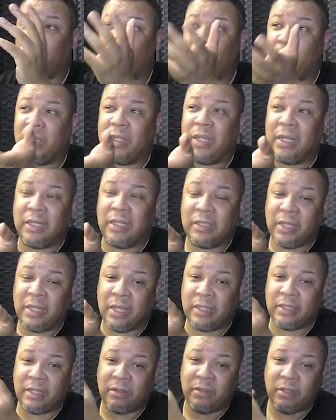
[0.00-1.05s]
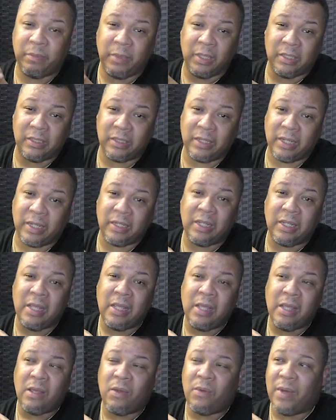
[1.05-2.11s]
One thing that stands out to me is that
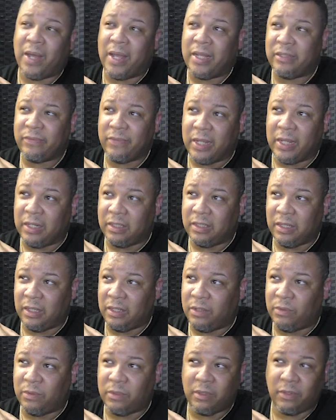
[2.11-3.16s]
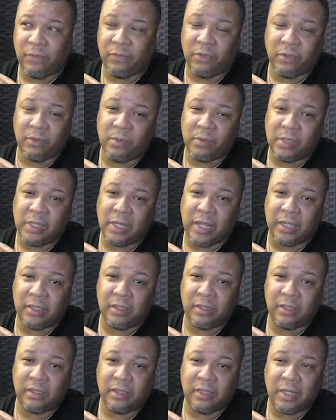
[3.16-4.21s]
why is Valentin going to the funeral with
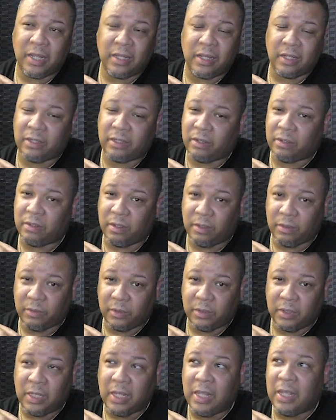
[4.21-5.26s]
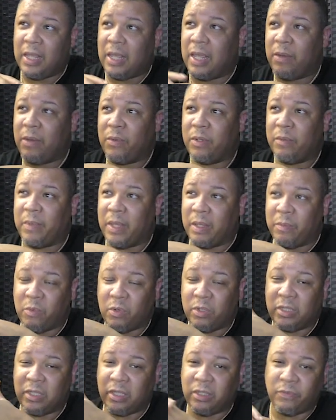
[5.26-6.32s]
Alexis? It's not like they're close. It would have made
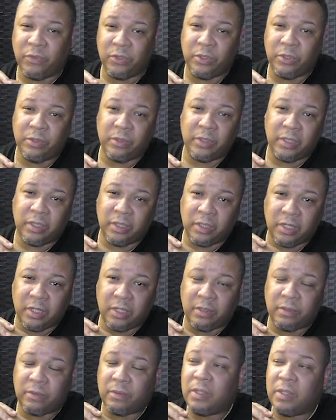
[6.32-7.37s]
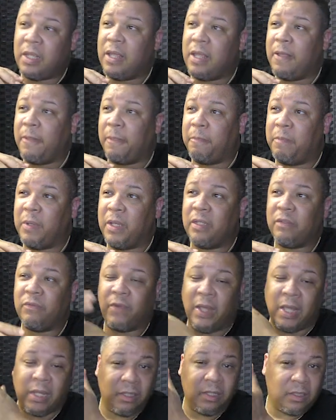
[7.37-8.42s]
more sense for Julian to go. But
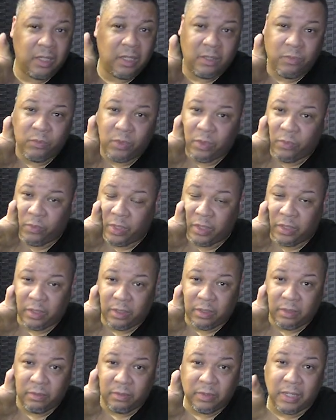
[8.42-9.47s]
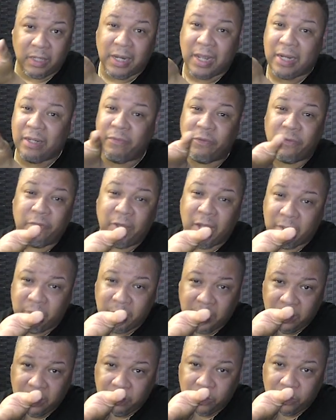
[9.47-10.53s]
Valentin went with her. They're not even
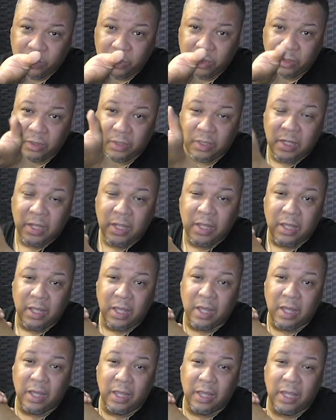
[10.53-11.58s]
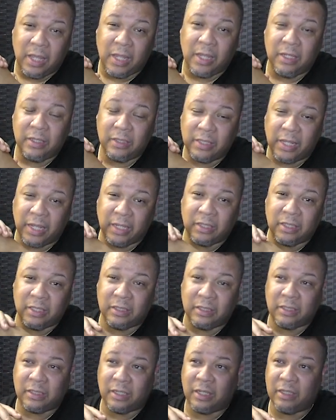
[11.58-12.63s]
family anymore. He's like
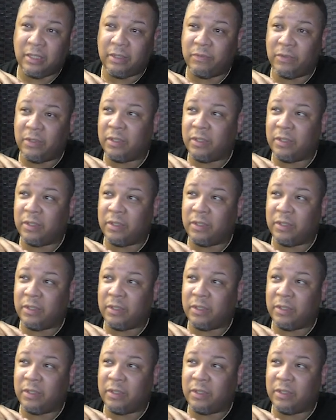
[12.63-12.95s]
the son of